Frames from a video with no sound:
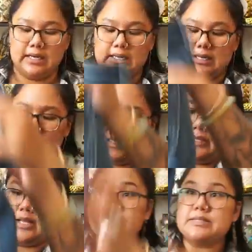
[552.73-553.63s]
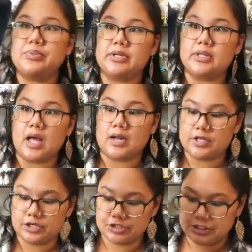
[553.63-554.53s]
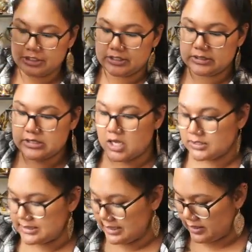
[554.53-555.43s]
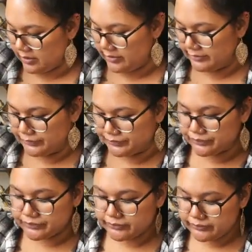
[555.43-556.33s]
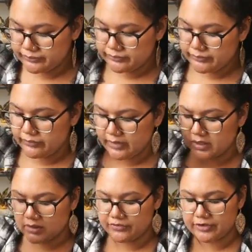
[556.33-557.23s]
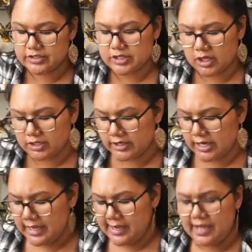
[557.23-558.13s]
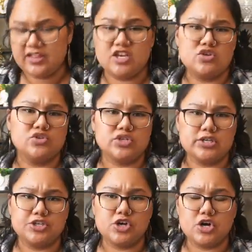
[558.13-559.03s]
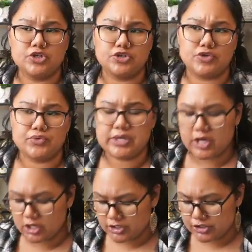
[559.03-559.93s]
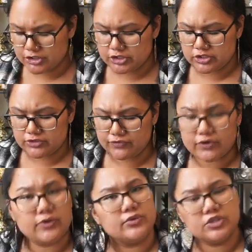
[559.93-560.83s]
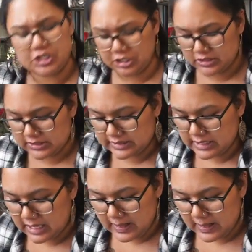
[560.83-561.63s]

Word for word: uh, they did put a lot of their jeans on sale uh, for a dollar and they usually charge three dollars for jeans